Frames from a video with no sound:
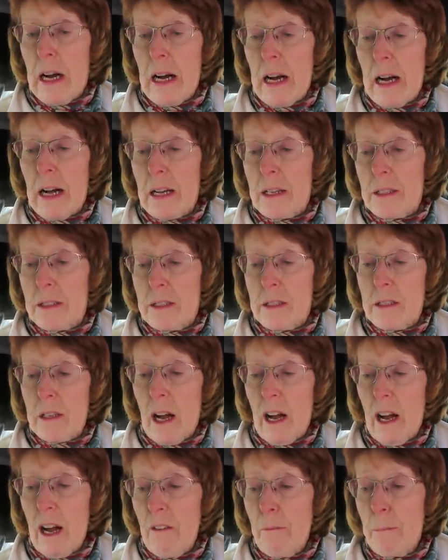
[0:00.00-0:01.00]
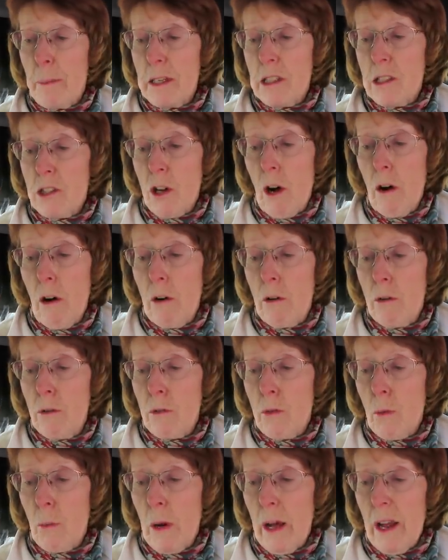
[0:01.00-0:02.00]
And I have been
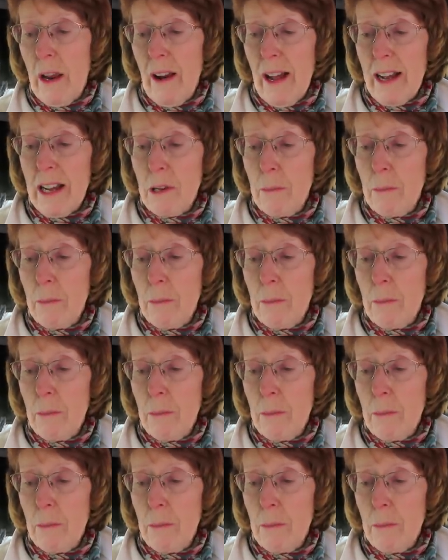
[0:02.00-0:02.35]
told where I